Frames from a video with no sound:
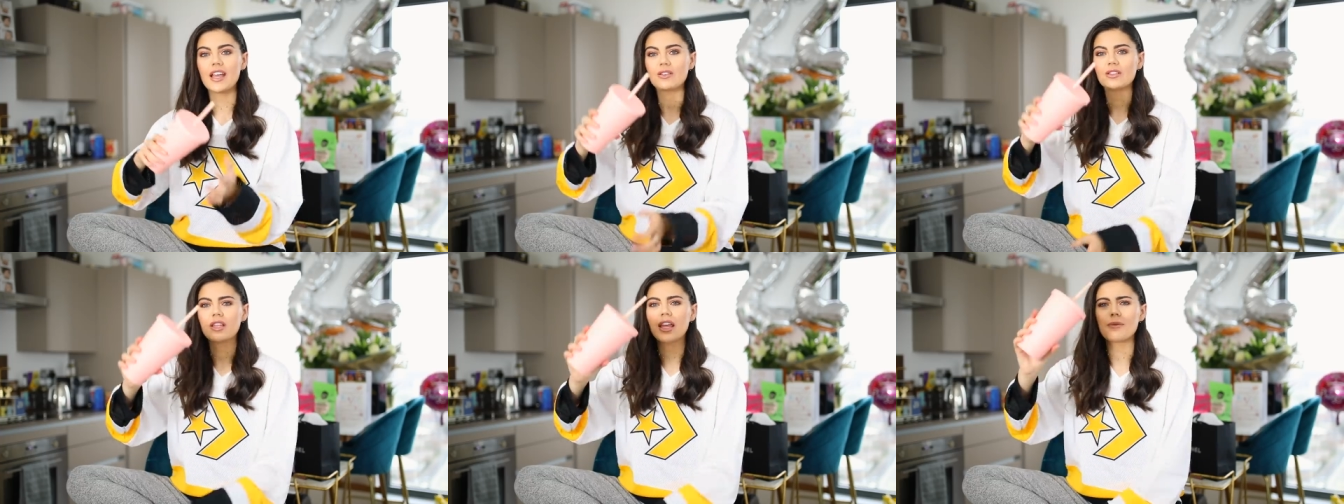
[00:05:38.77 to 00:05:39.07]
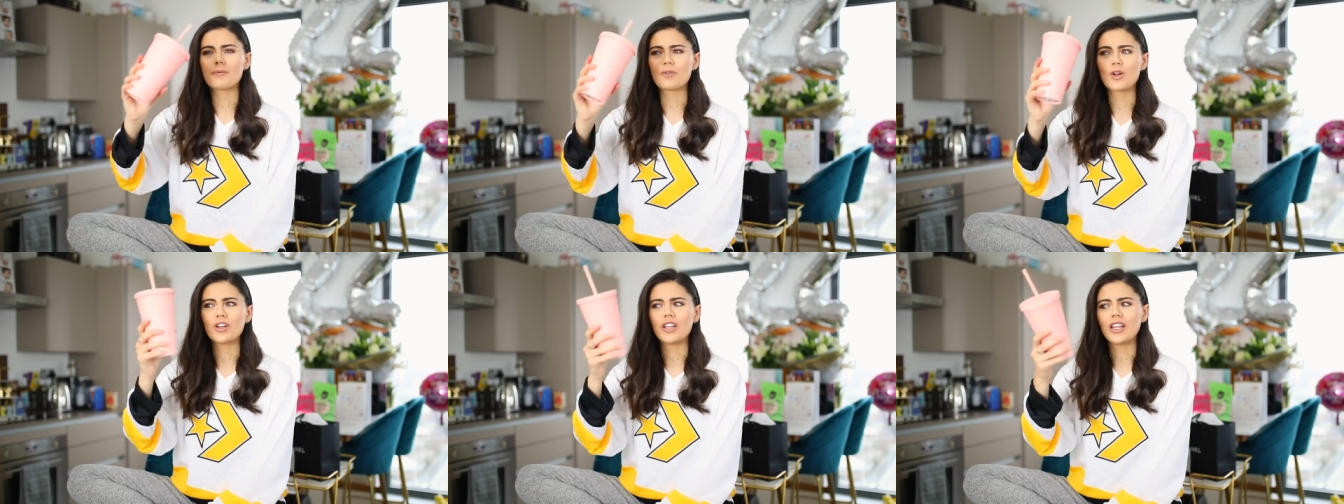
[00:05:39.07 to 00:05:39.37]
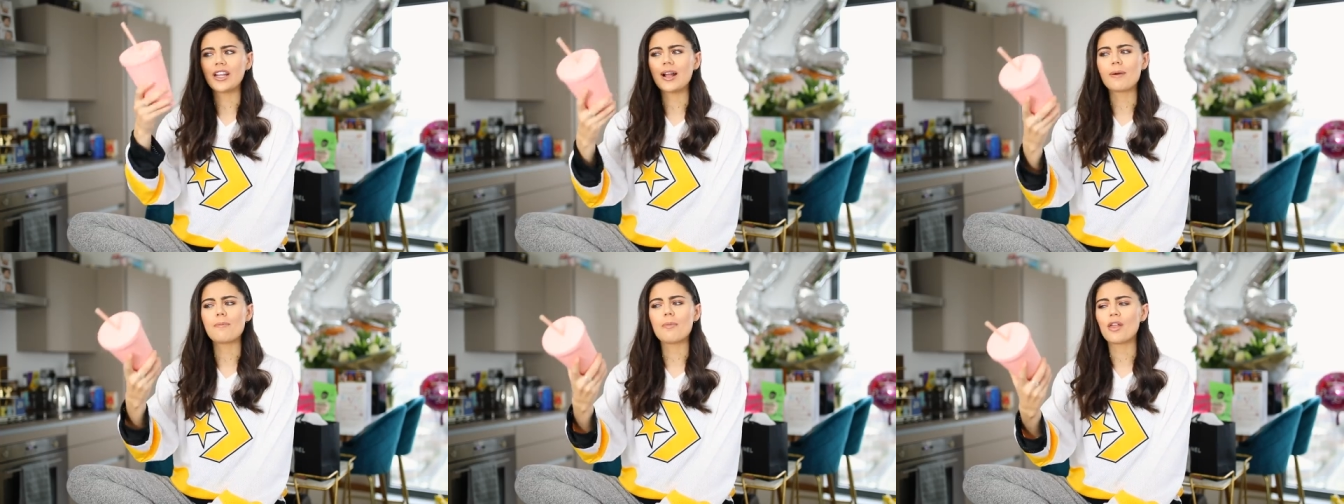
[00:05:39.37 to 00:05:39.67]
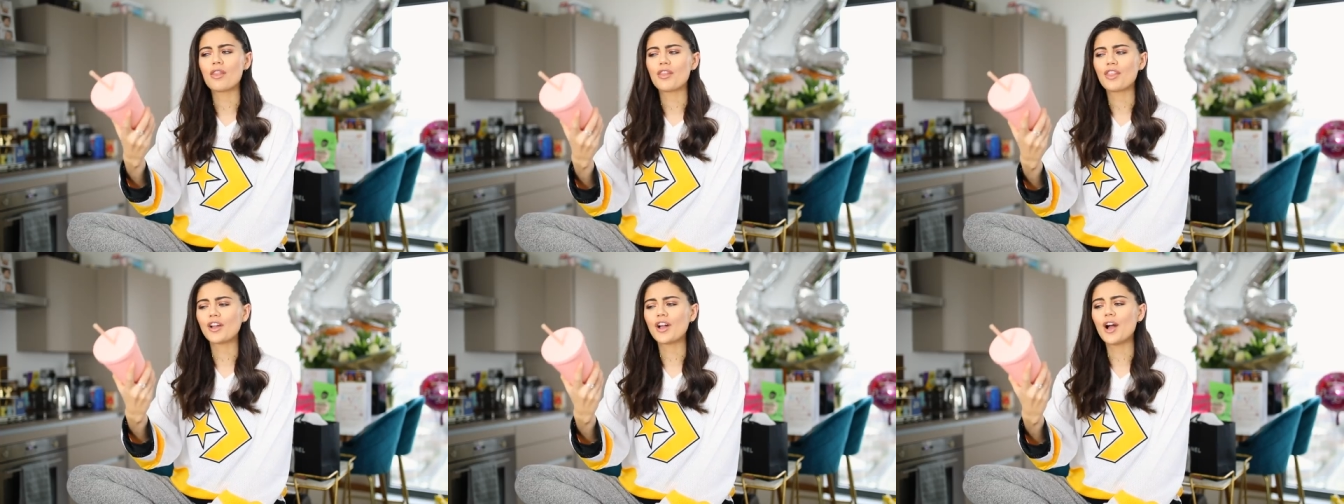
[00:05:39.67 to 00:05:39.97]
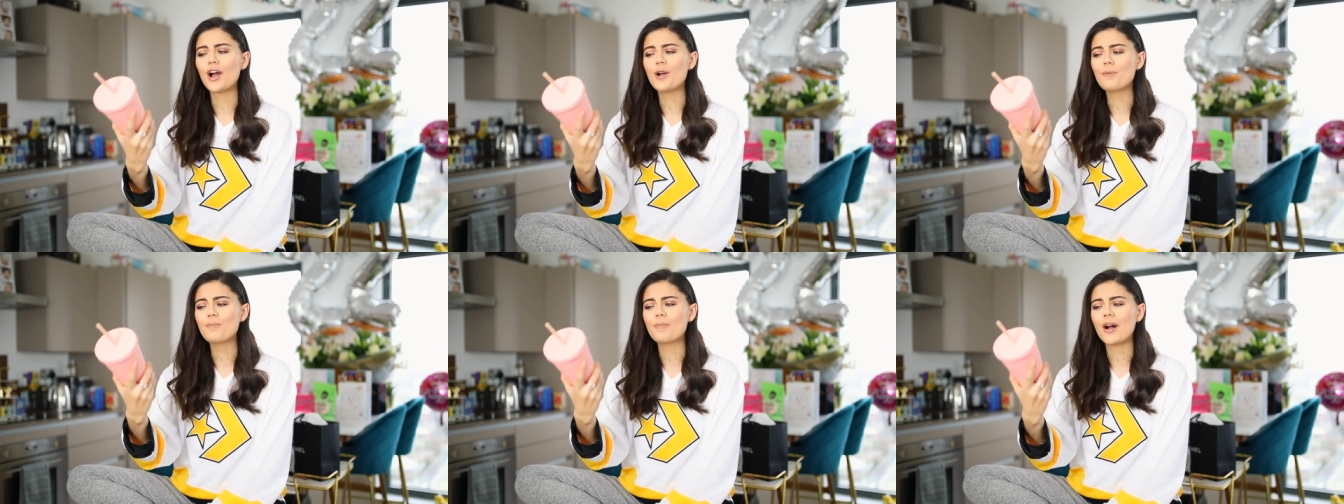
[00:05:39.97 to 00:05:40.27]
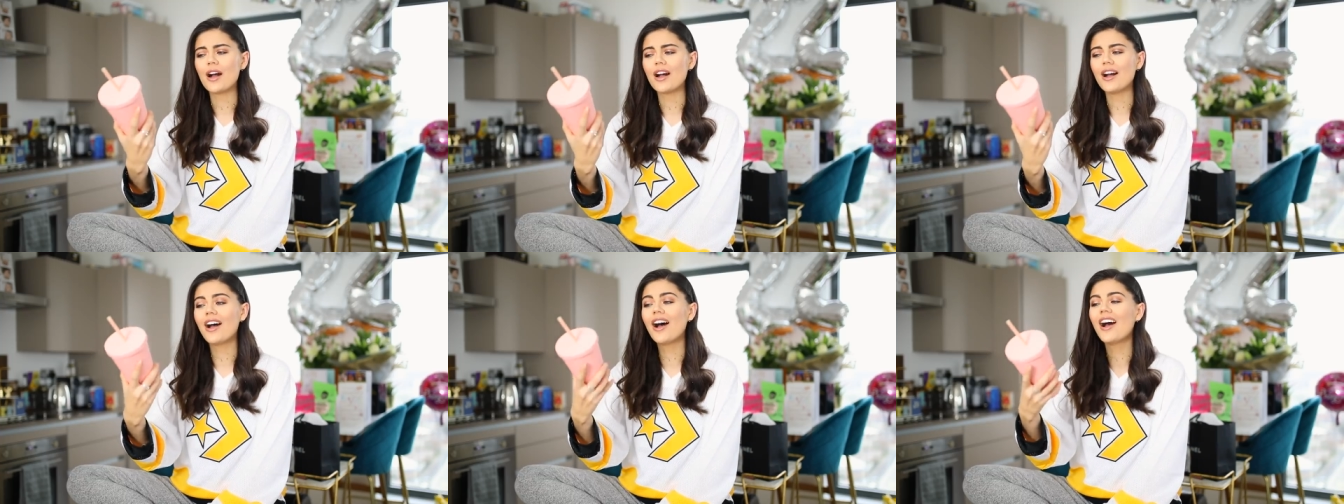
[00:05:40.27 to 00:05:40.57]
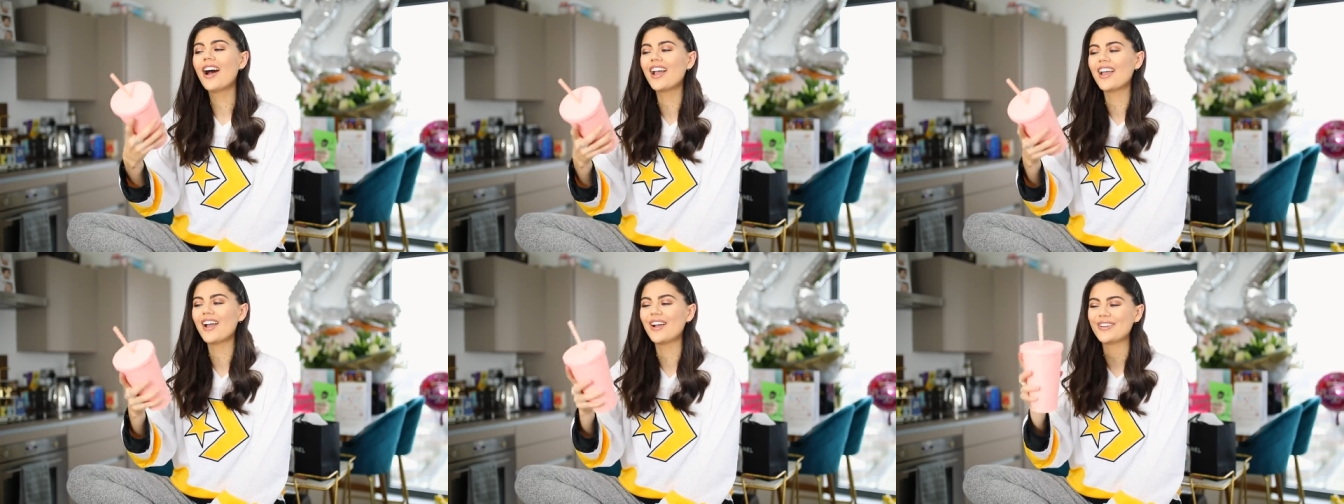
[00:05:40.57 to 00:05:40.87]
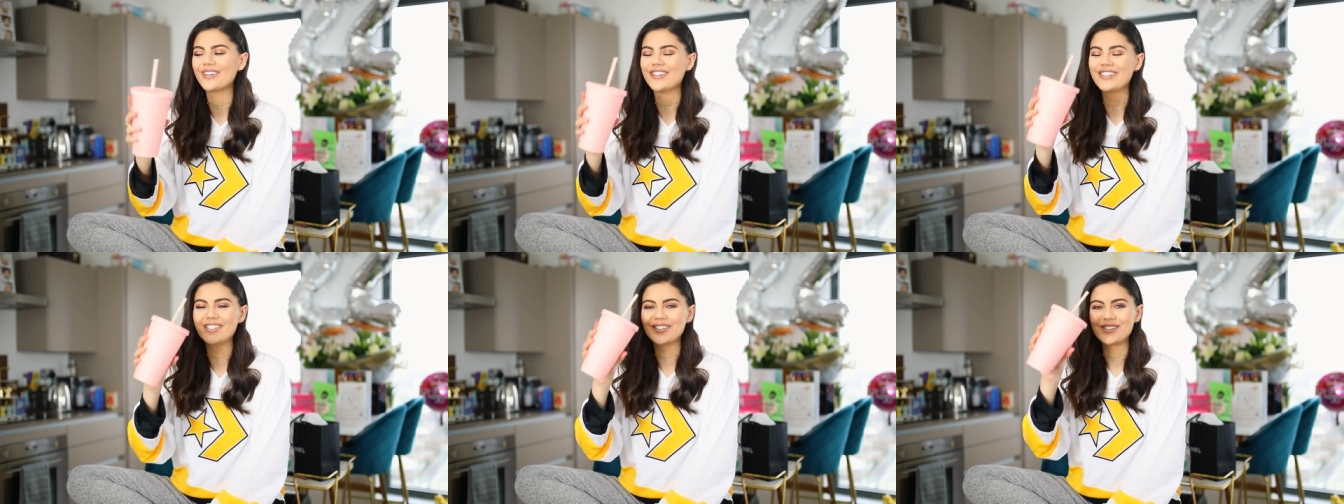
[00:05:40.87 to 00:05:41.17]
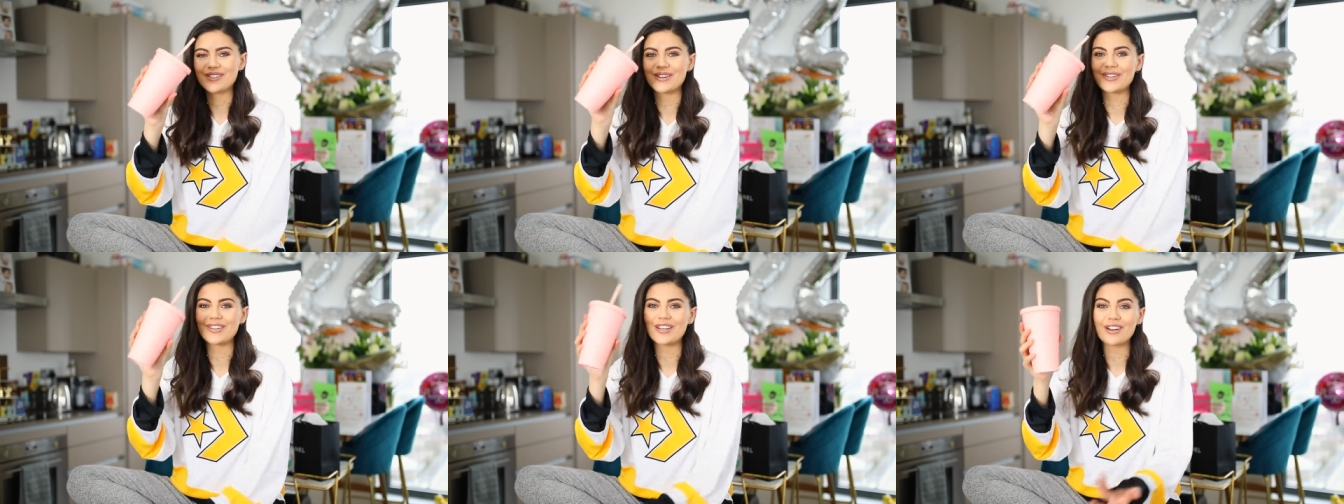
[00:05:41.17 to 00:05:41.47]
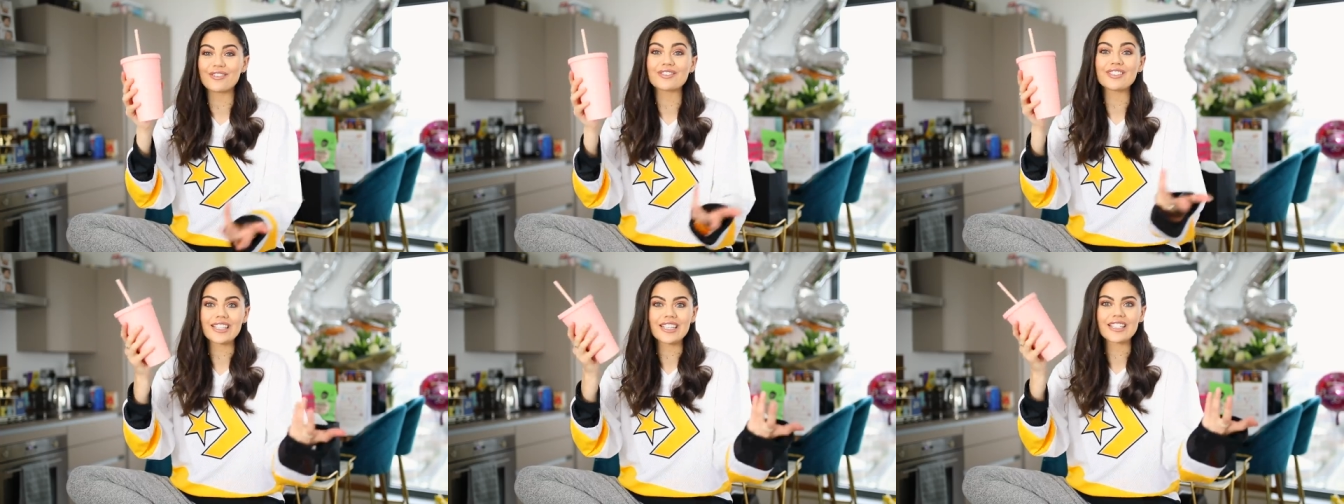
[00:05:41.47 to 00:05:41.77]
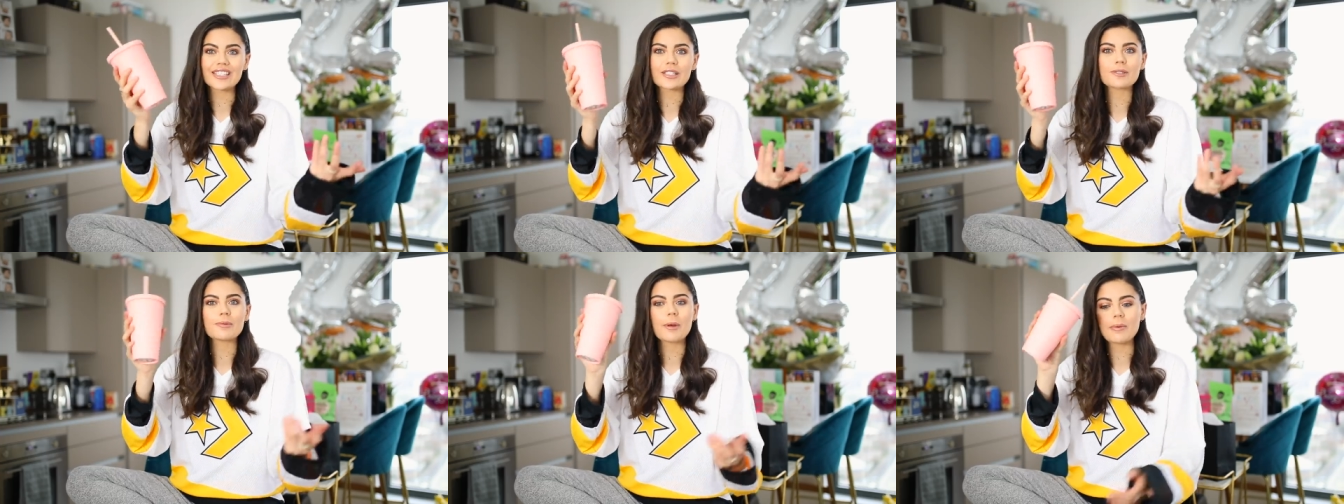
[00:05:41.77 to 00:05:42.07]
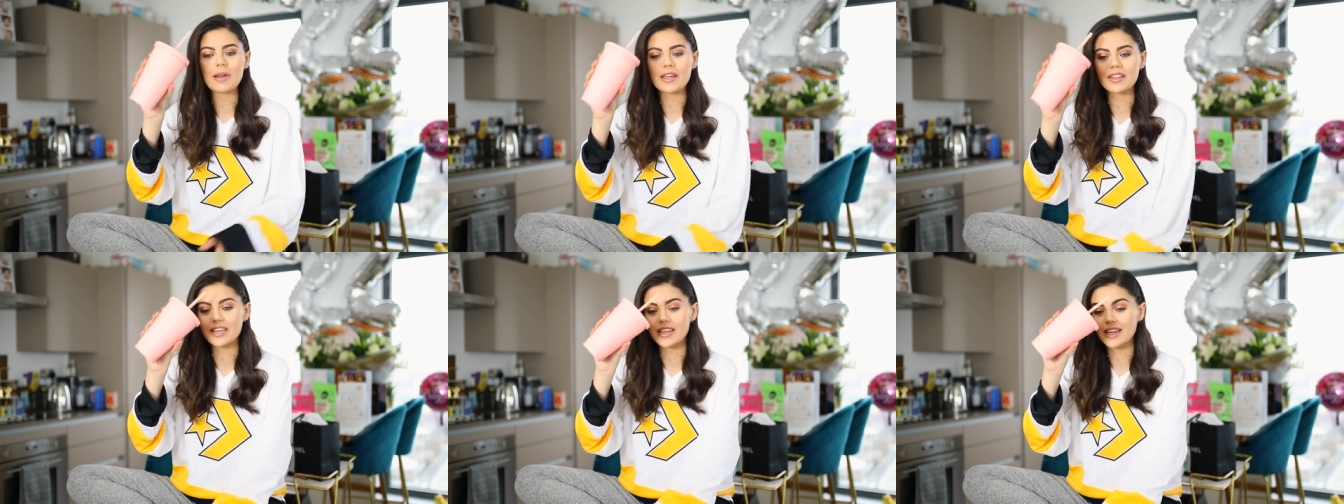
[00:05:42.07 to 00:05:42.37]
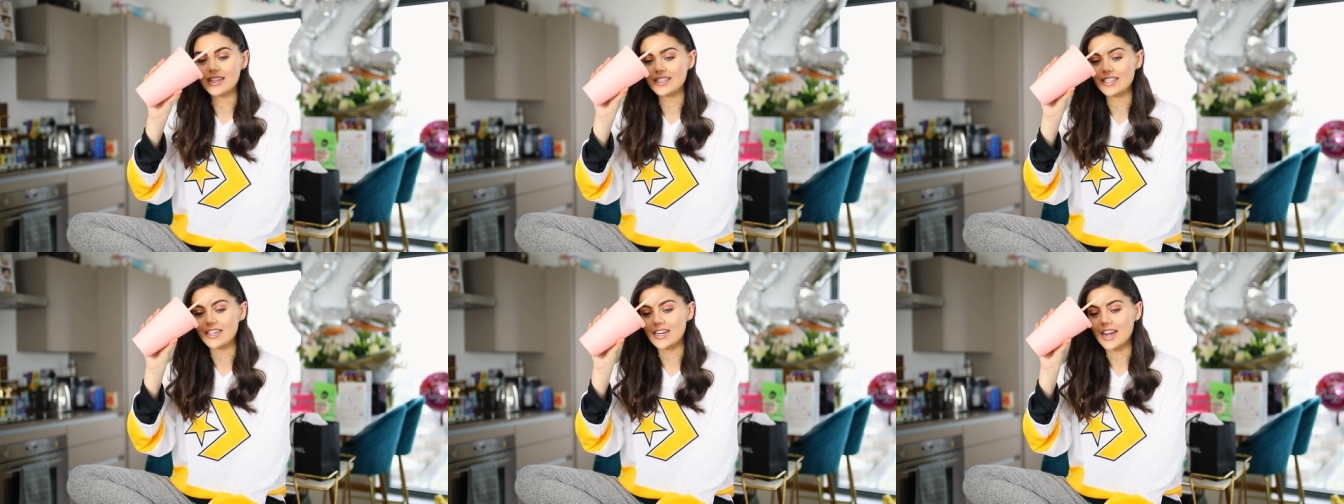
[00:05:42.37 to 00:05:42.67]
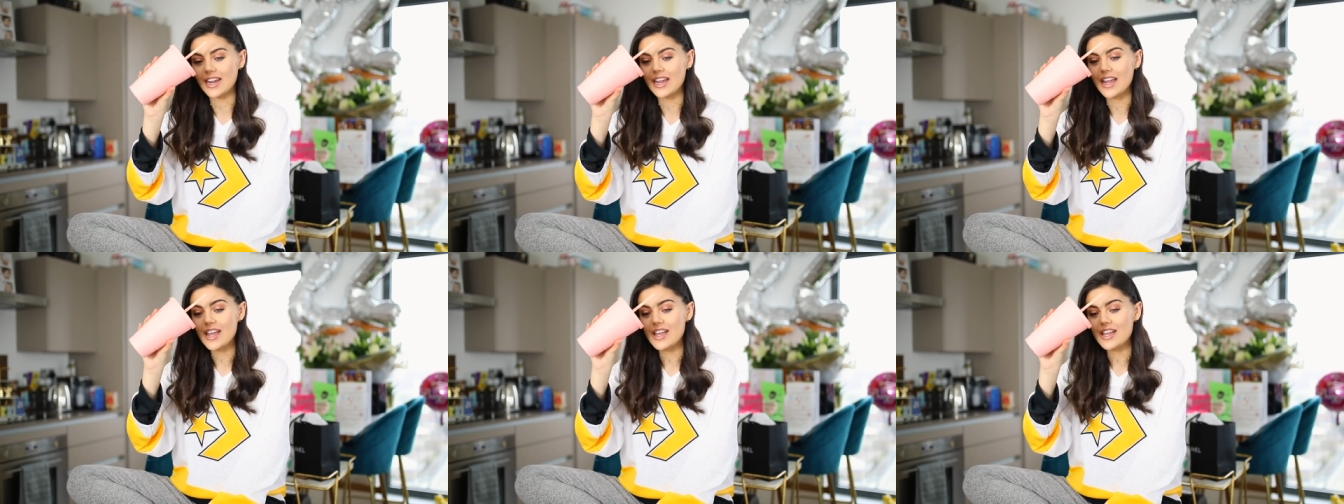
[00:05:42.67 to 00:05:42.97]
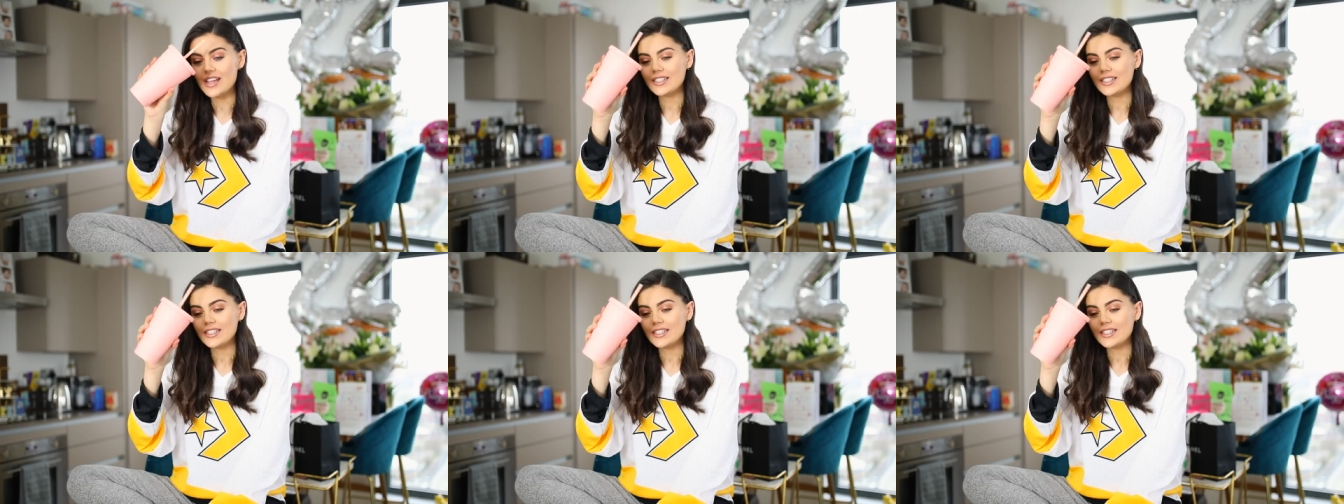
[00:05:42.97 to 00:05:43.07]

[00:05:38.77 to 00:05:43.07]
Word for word: Like, got it like a month ago, but I only just got it, obviously, because it was my birthday yesterday.